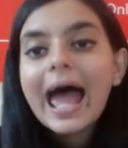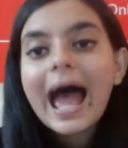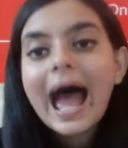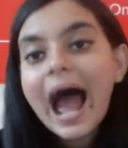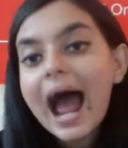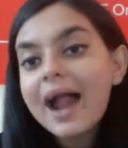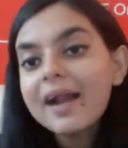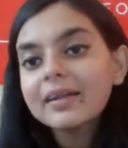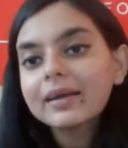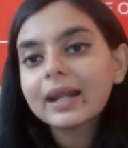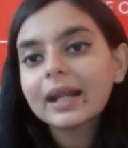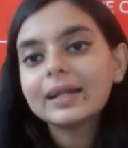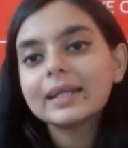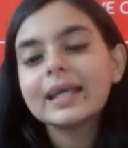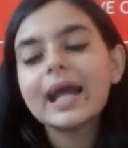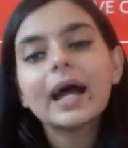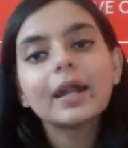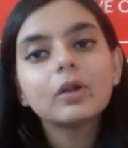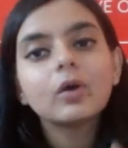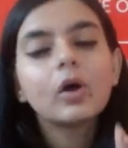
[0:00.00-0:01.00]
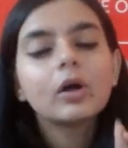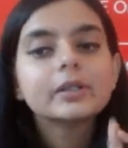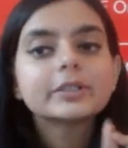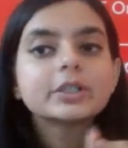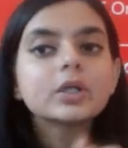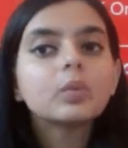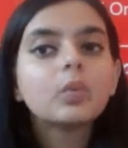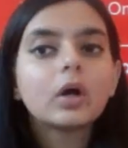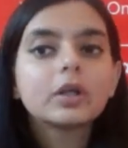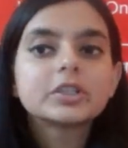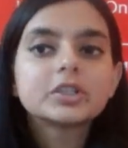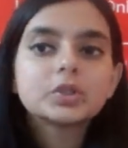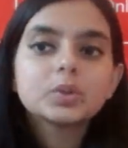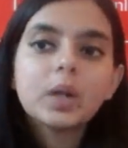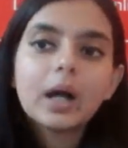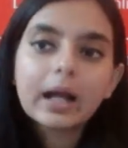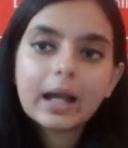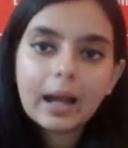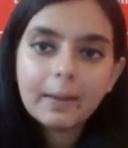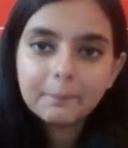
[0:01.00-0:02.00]
And Gratiano also wants to
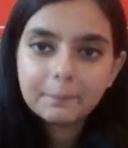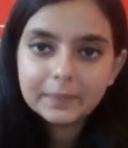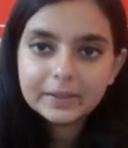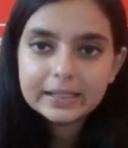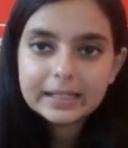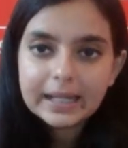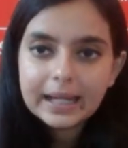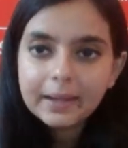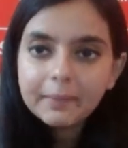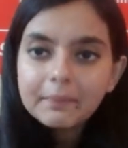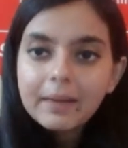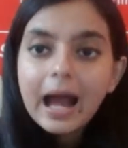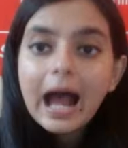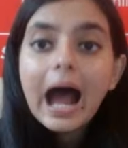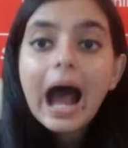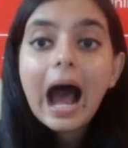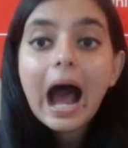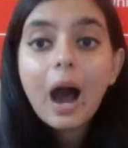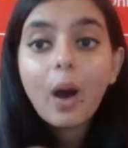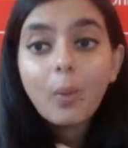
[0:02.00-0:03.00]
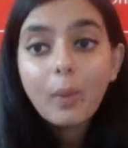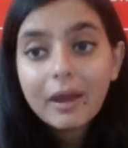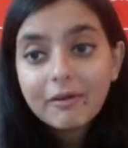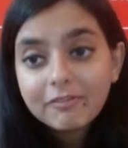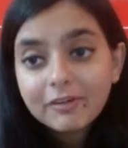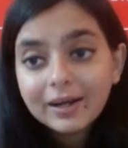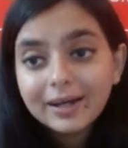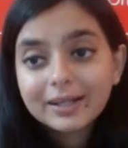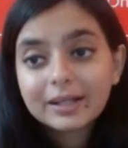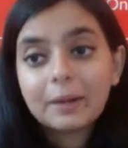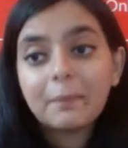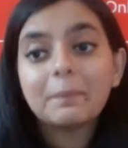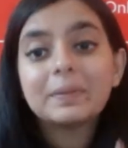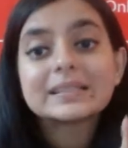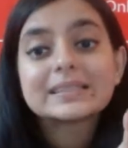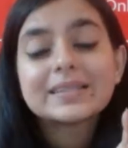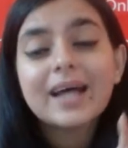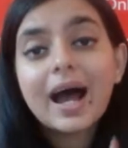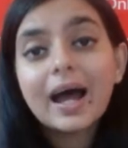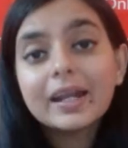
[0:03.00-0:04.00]
accompany him. However,
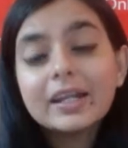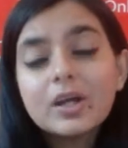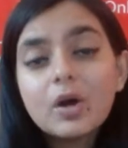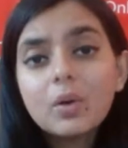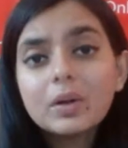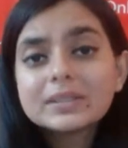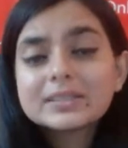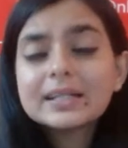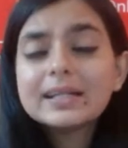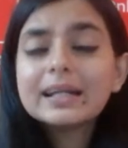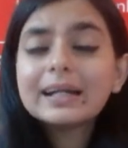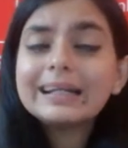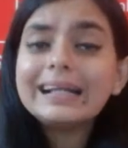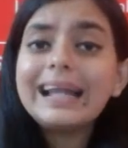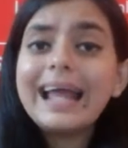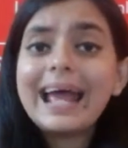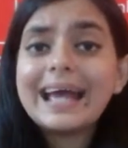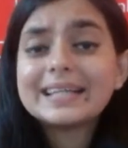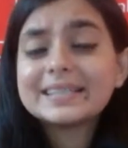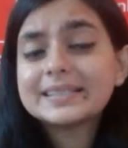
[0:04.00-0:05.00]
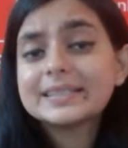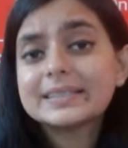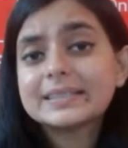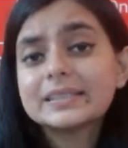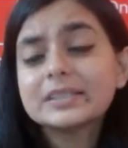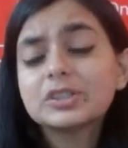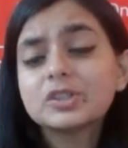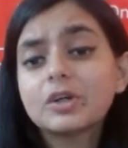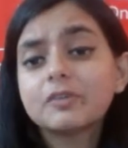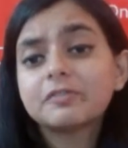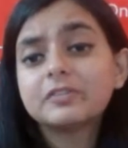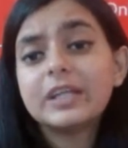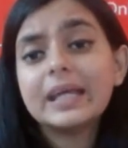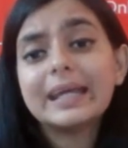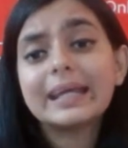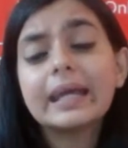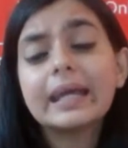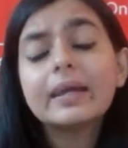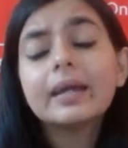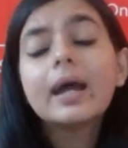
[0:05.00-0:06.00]
Bassanio is a little hesitant of
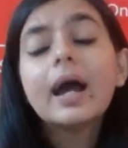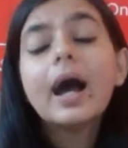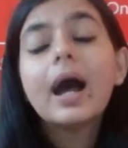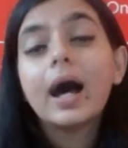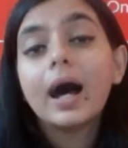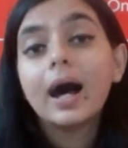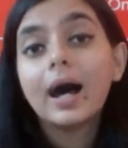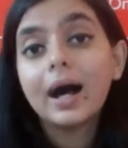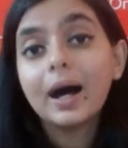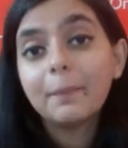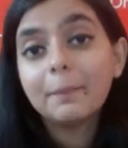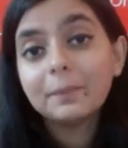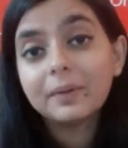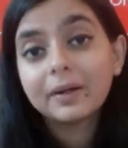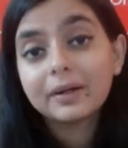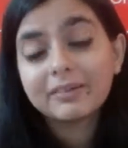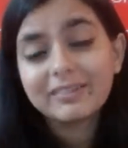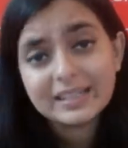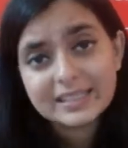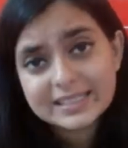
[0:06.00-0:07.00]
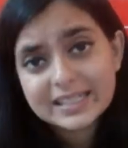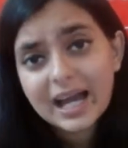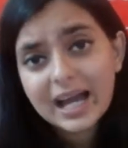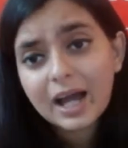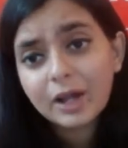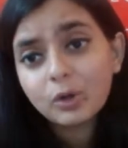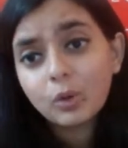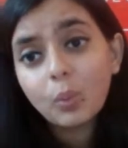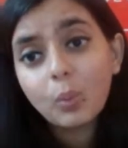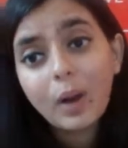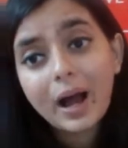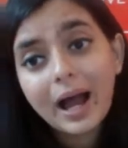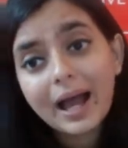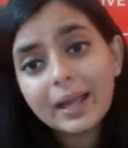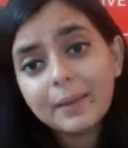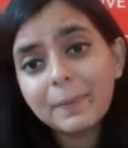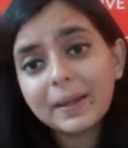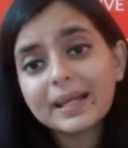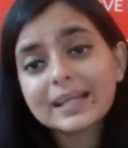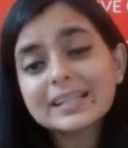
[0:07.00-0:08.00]
taking Gratiano.
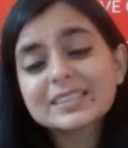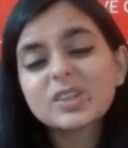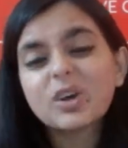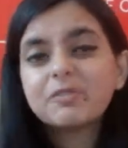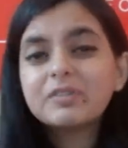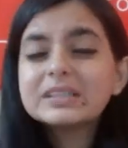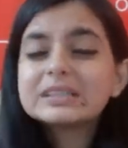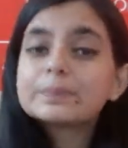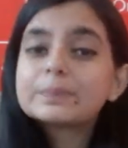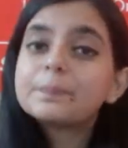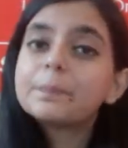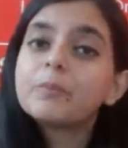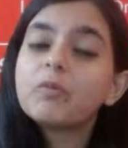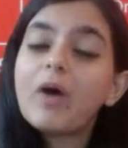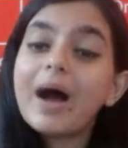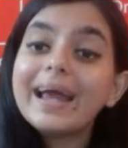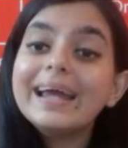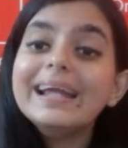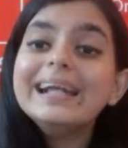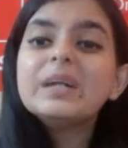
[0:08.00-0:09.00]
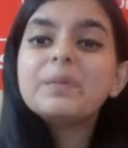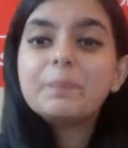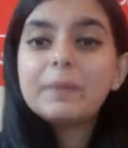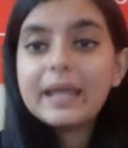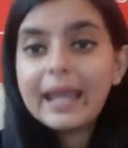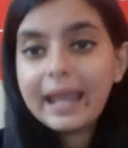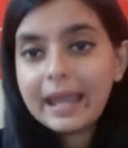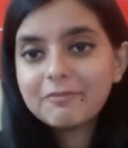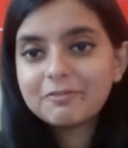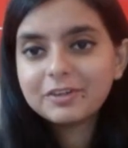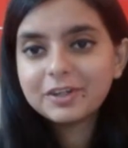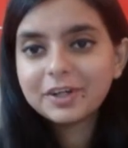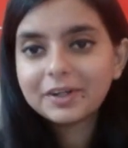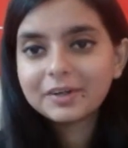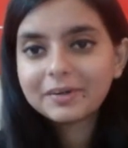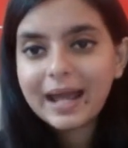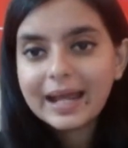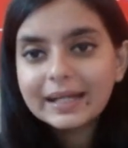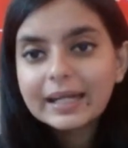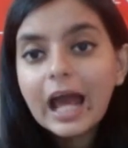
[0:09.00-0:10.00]
Why? Because of his wild behavior,
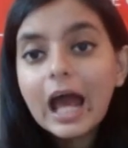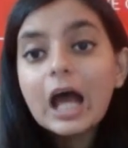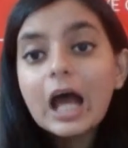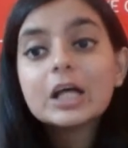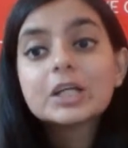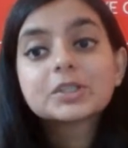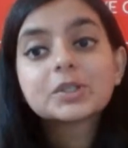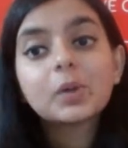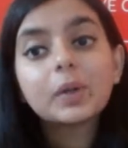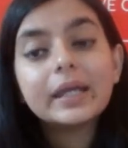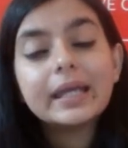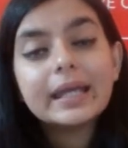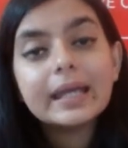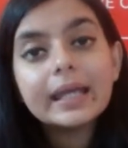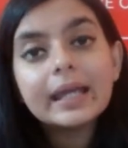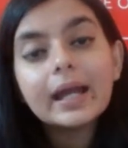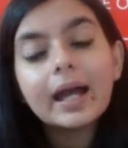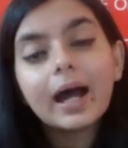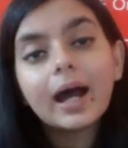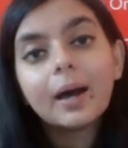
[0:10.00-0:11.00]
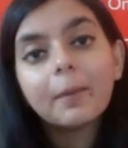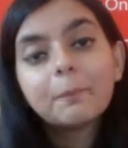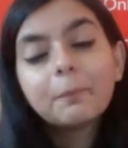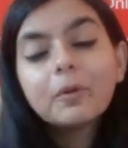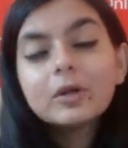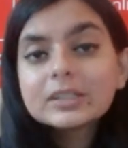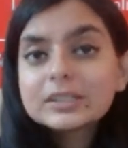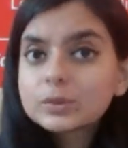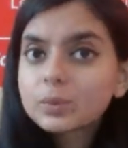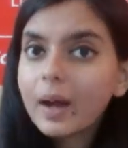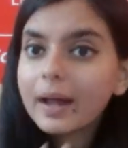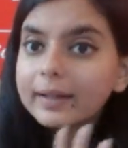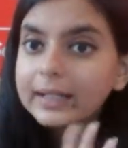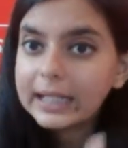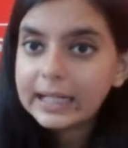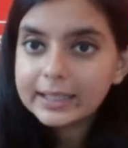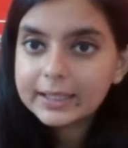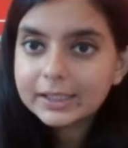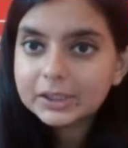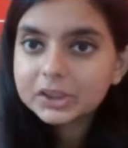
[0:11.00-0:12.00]
right? So he puts one
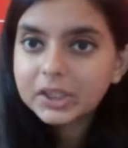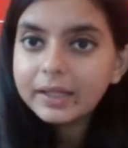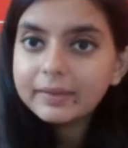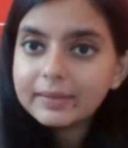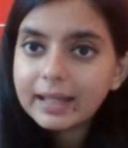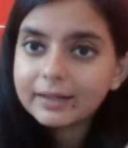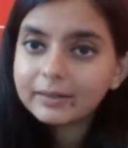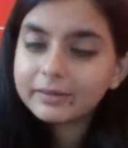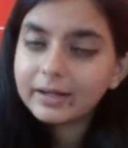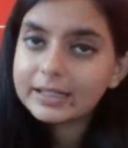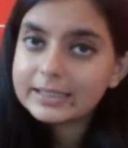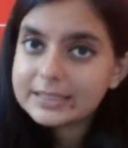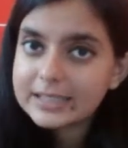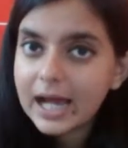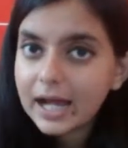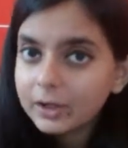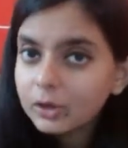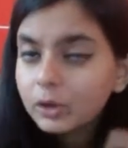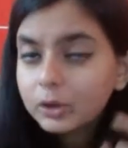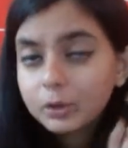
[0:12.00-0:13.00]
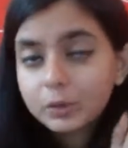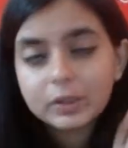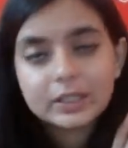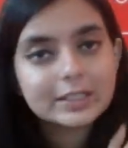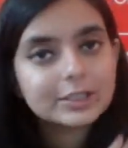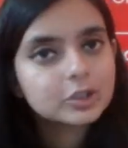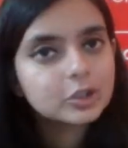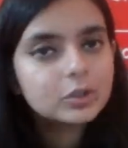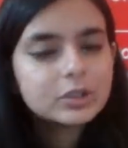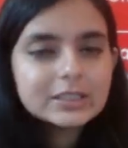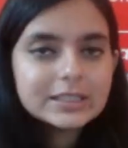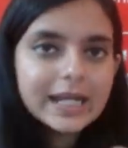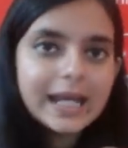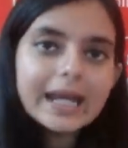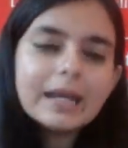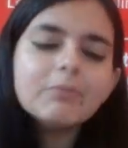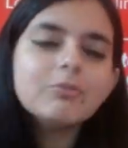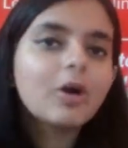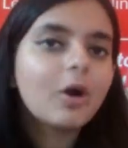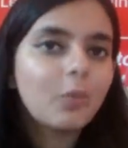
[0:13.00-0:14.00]
condition that, Gratiano, you need to
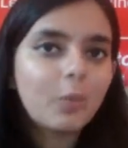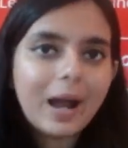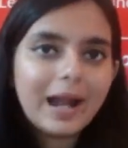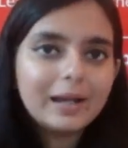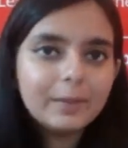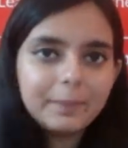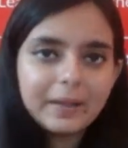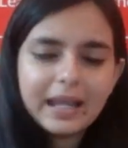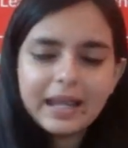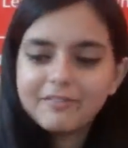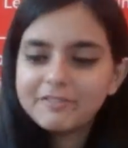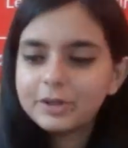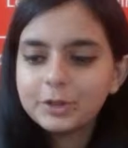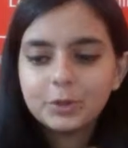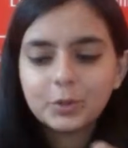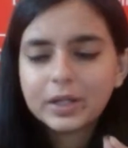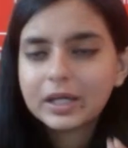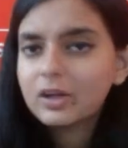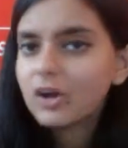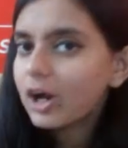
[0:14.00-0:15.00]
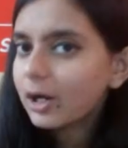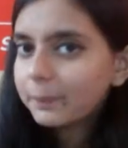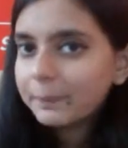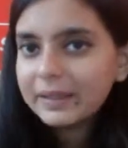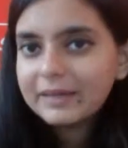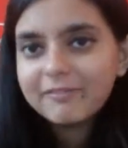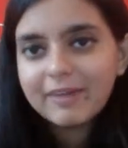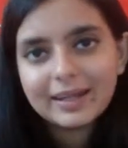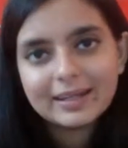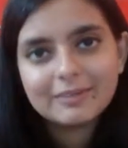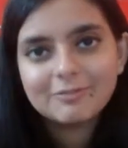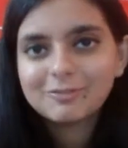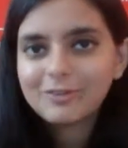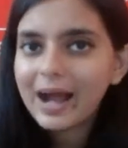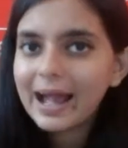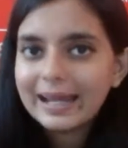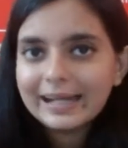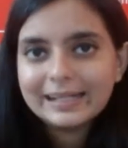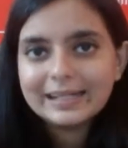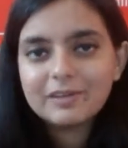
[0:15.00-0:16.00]
tame your wild behavior. You cannot be very
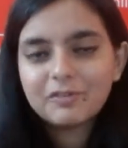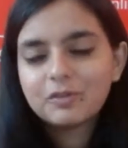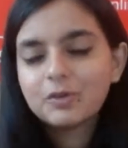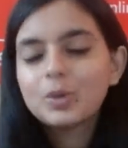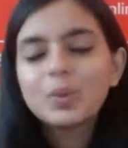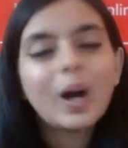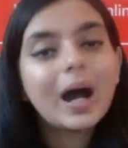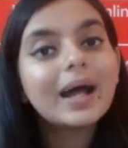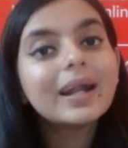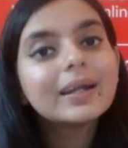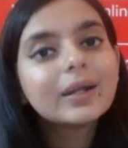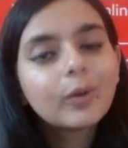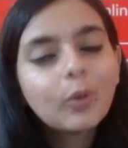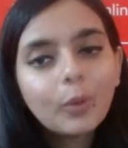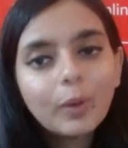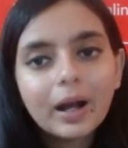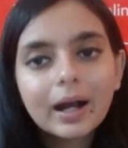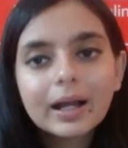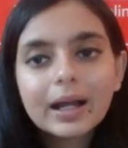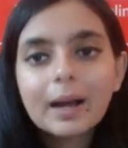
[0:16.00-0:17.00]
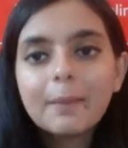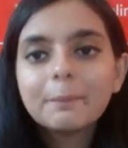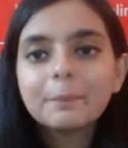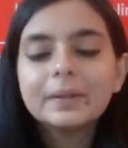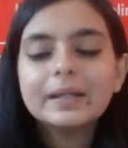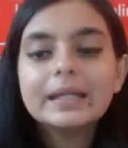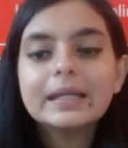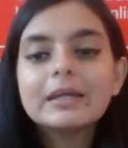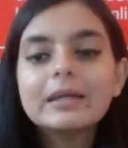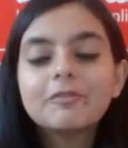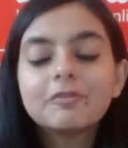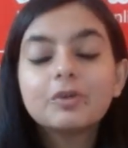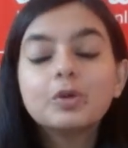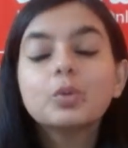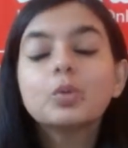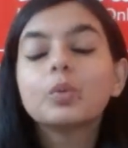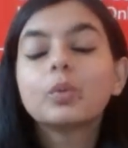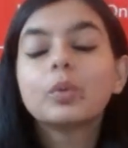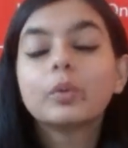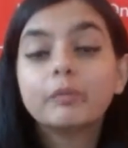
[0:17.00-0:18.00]
wild if you are accompanying, if
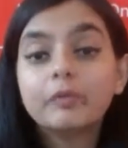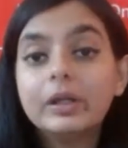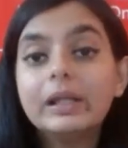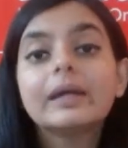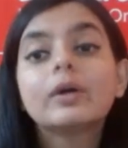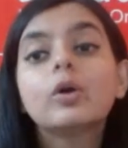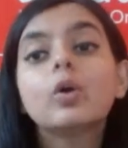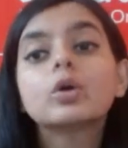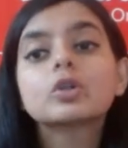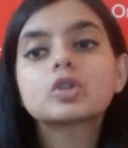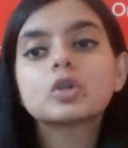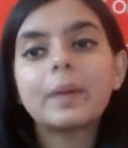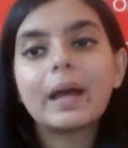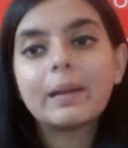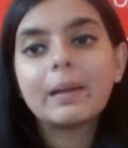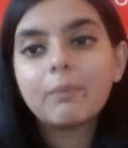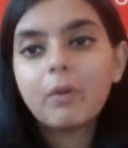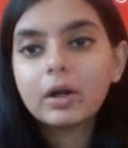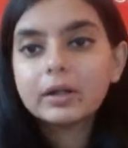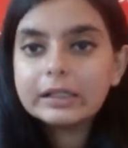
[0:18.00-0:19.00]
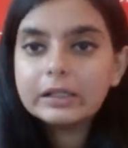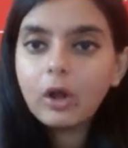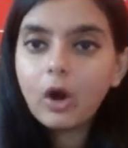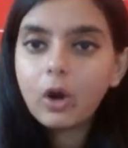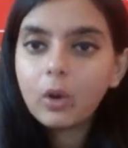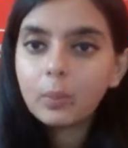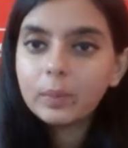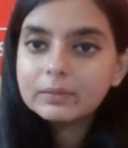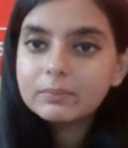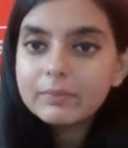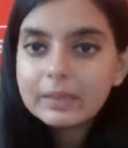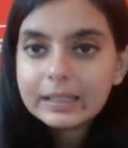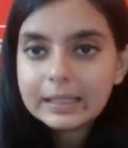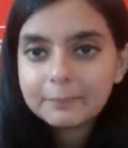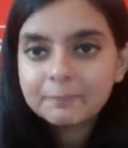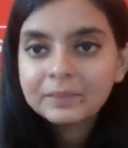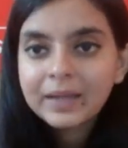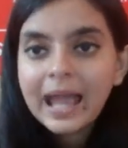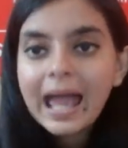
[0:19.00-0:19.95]
you will go to Belmont along with me.